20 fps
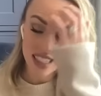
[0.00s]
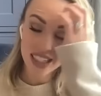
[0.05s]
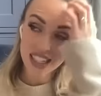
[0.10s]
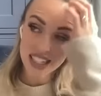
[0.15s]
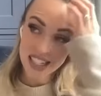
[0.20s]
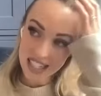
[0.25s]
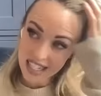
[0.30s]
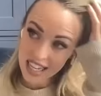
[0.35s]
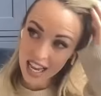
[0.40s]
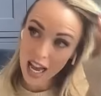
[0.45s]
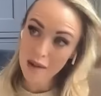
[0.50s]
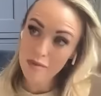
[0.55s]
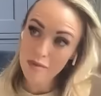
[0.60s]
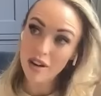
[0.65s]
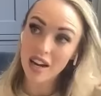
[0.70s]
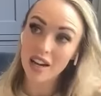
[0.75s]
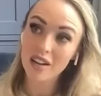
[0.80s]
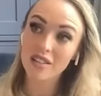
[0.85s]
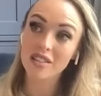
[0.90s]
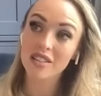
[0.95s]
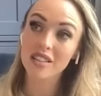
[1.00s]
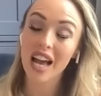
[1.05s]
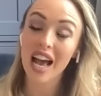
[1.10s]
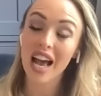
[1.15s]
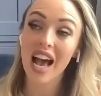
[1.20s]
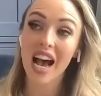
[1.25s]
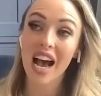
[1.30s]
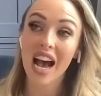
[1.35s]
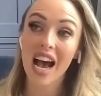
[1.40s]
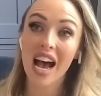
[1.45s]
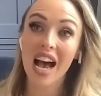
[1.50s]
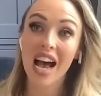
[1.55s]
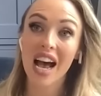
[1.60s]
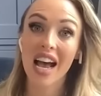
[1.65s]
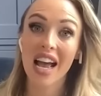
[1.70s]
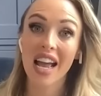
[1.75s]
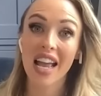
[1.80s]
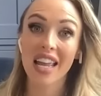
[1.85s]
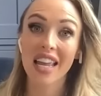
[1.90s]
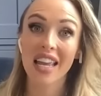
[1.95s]
This time round,
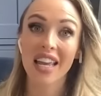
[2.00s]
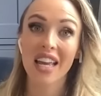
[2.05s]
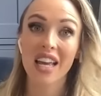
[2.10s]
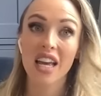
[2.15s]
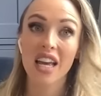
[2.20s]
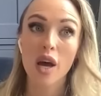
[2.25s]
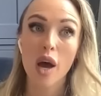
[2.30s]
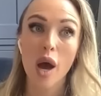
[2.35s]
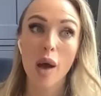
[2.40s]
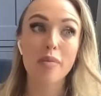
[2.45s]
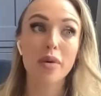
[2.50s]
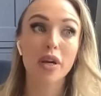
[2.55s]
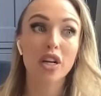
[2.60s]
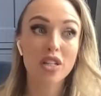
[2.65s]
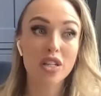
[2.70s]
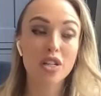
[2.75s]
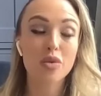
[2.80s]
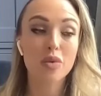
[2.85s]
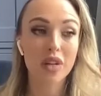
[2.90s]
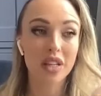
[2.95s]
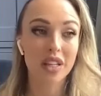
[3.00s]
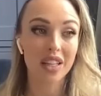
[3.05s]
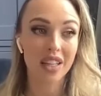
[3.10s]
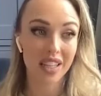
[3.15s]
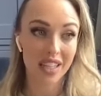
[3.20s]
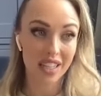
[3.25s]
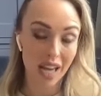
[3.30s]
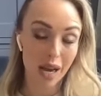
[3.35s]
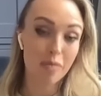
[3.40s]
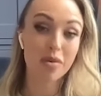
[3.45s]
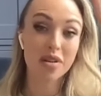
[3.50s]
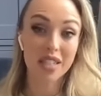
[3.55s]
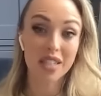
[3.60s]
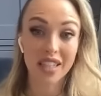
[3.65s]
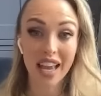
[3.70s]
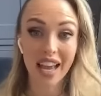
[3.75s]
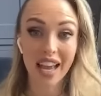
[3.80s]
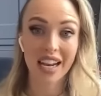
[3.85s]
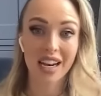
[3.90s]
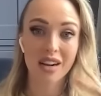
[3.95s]
I and because as well it happened
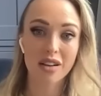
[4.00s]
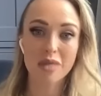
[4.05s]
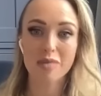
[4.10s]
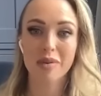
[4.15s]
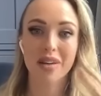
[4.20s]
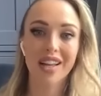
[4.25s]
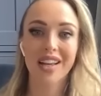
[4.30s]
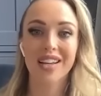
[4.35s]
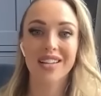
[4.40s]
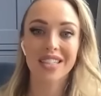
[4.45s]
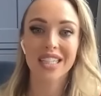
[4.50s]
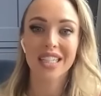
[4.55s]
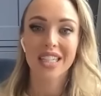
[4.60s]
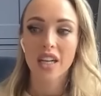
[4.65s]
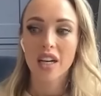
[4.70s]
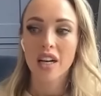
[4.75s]
again, and I was a bit like, oh.